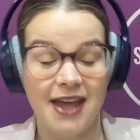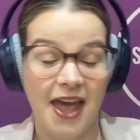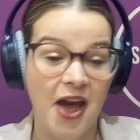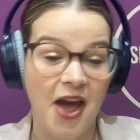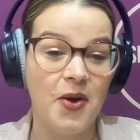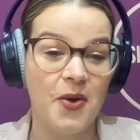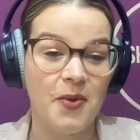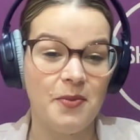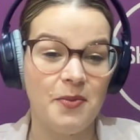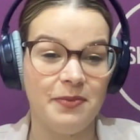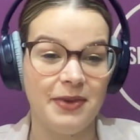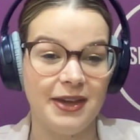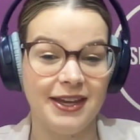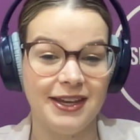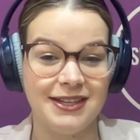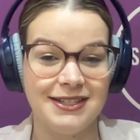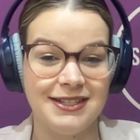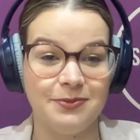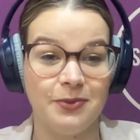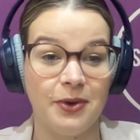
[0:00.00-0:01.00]
to help,
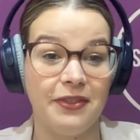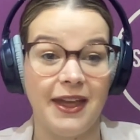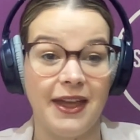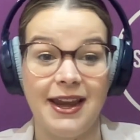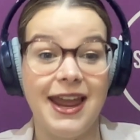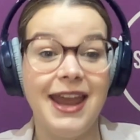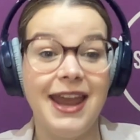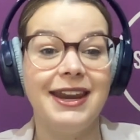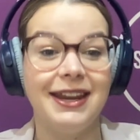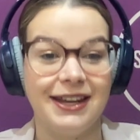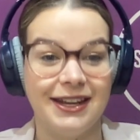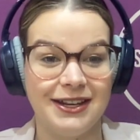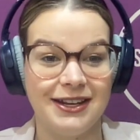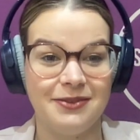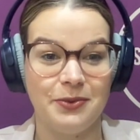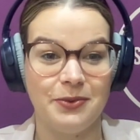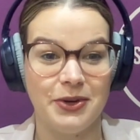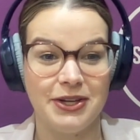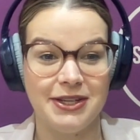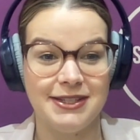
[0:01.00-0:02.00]
because what they needed
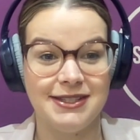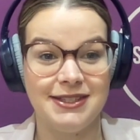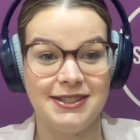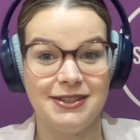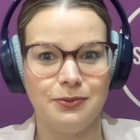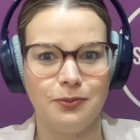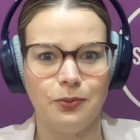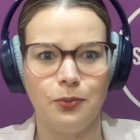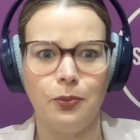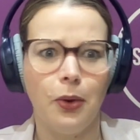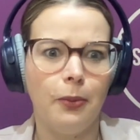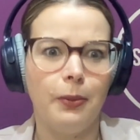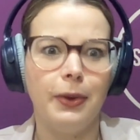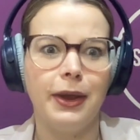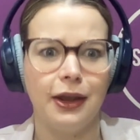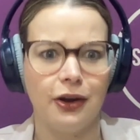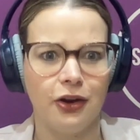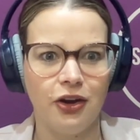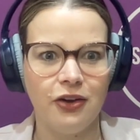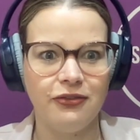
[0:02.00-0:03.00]
was what we
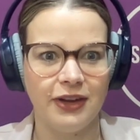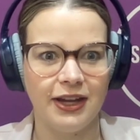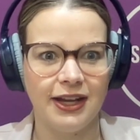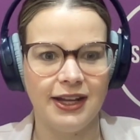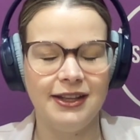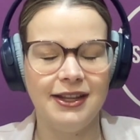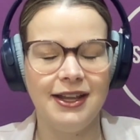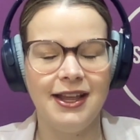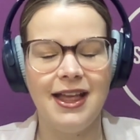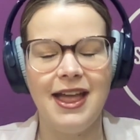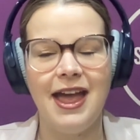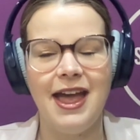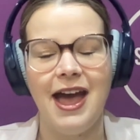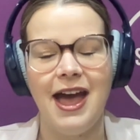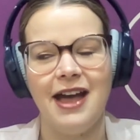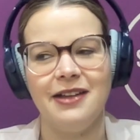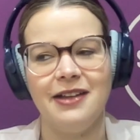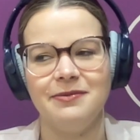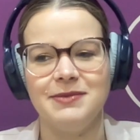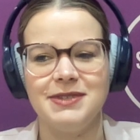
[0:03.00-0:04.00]
can offer.
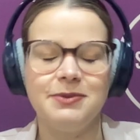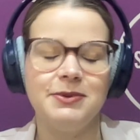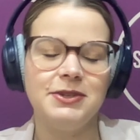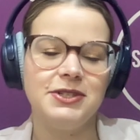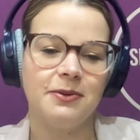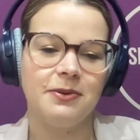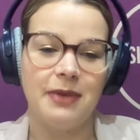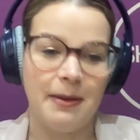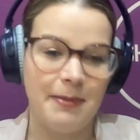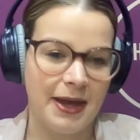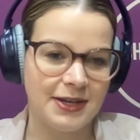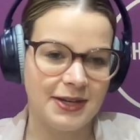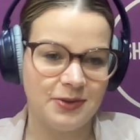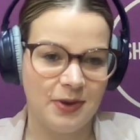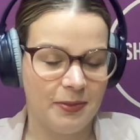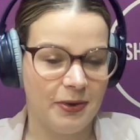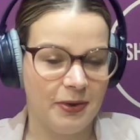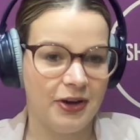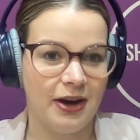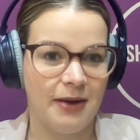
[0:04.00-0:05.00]
So we took that back to our
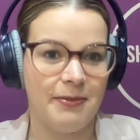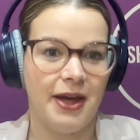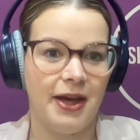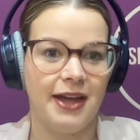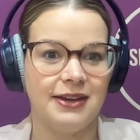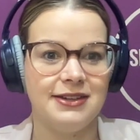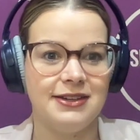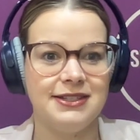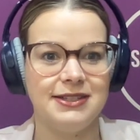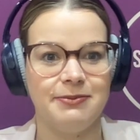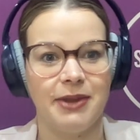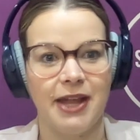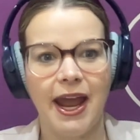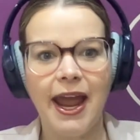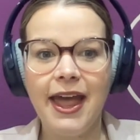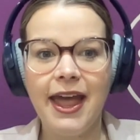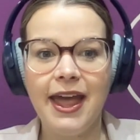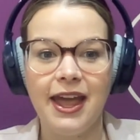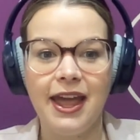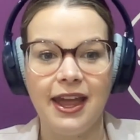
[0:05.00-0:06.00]
program partners and we're like,
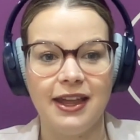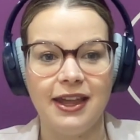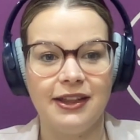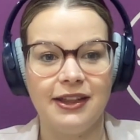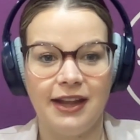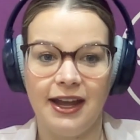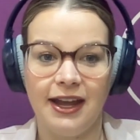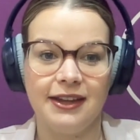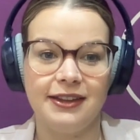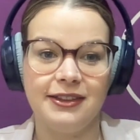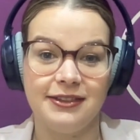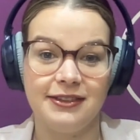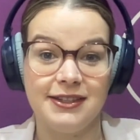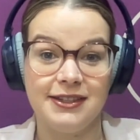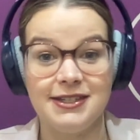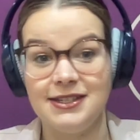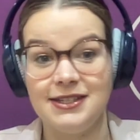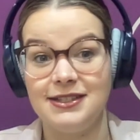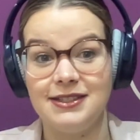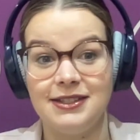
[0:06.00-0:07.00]
hey, like
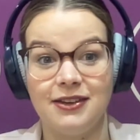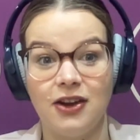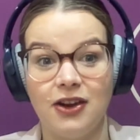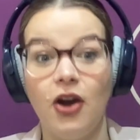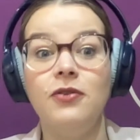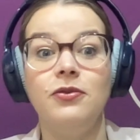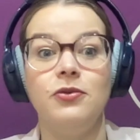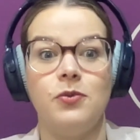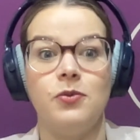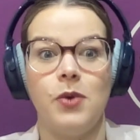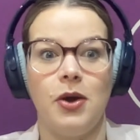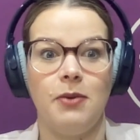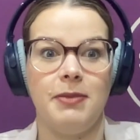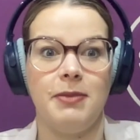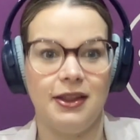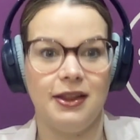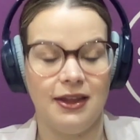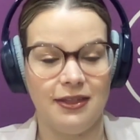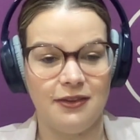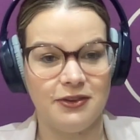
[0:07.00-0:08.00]
this is
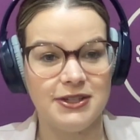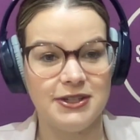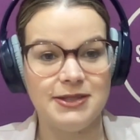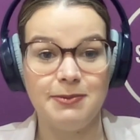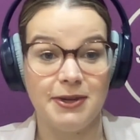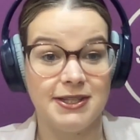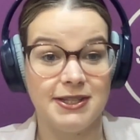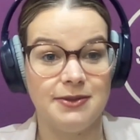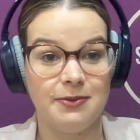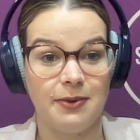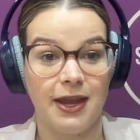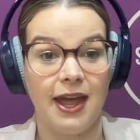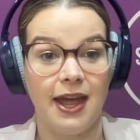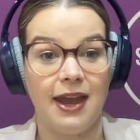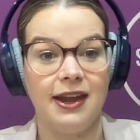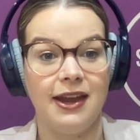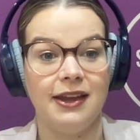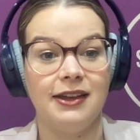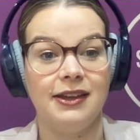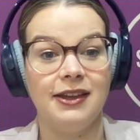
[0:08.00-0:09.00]
overwhelmingly the response that we're
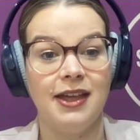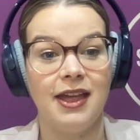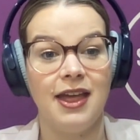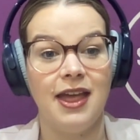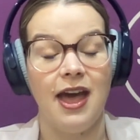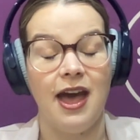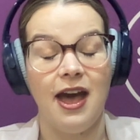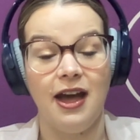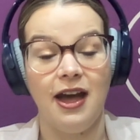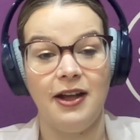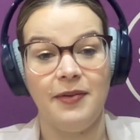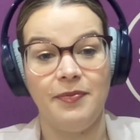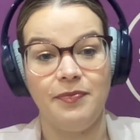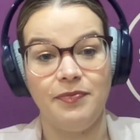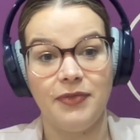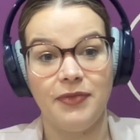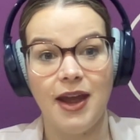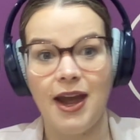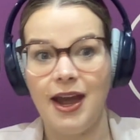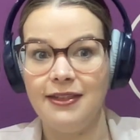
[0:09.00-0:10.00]
getting.
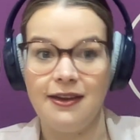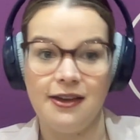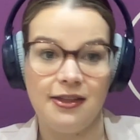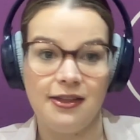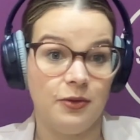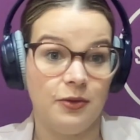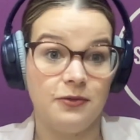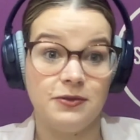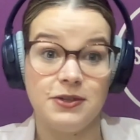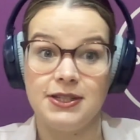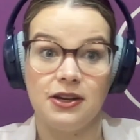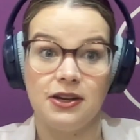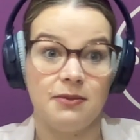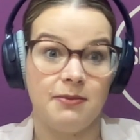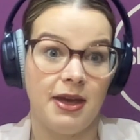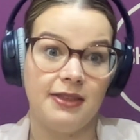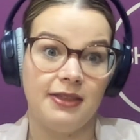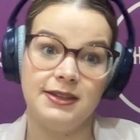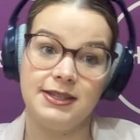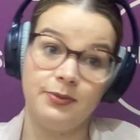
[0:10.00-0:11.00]
I think that we've just got to
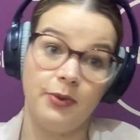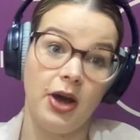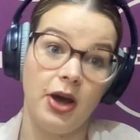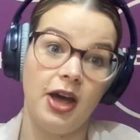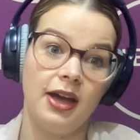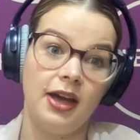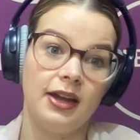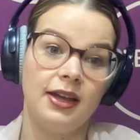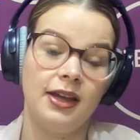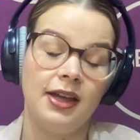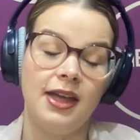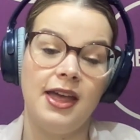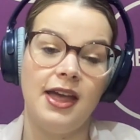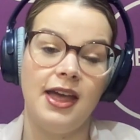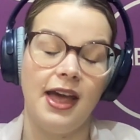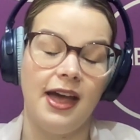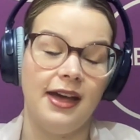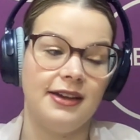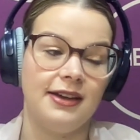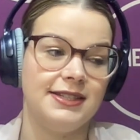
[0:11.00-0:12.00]
make this work.
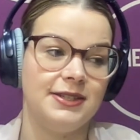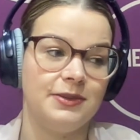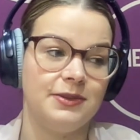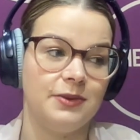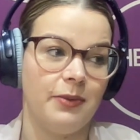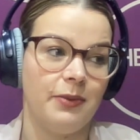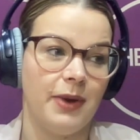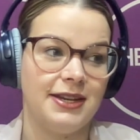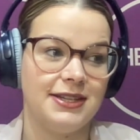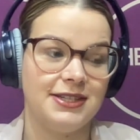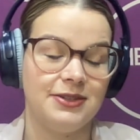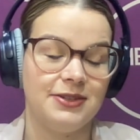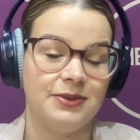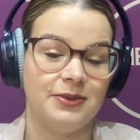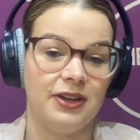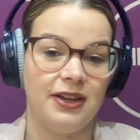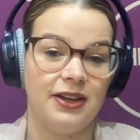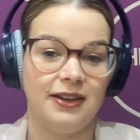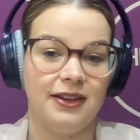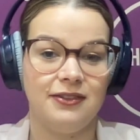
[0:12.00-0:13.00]
So we went to
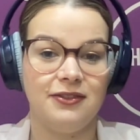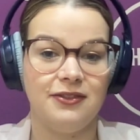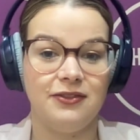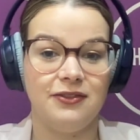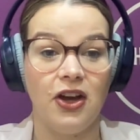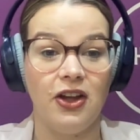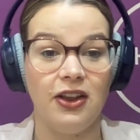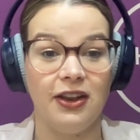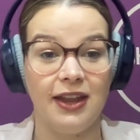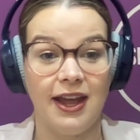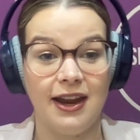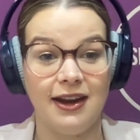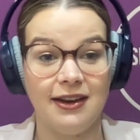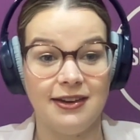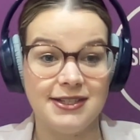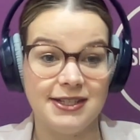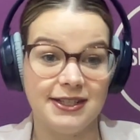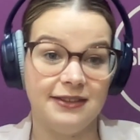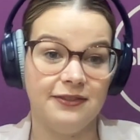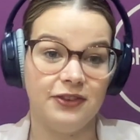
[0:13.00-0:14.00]
a online
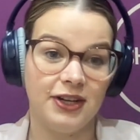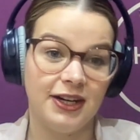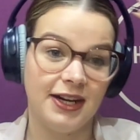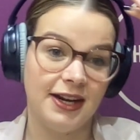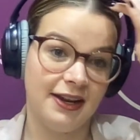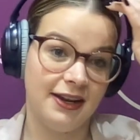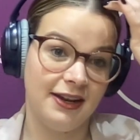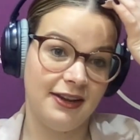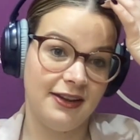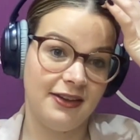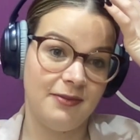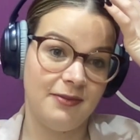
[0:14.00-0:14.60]
delivery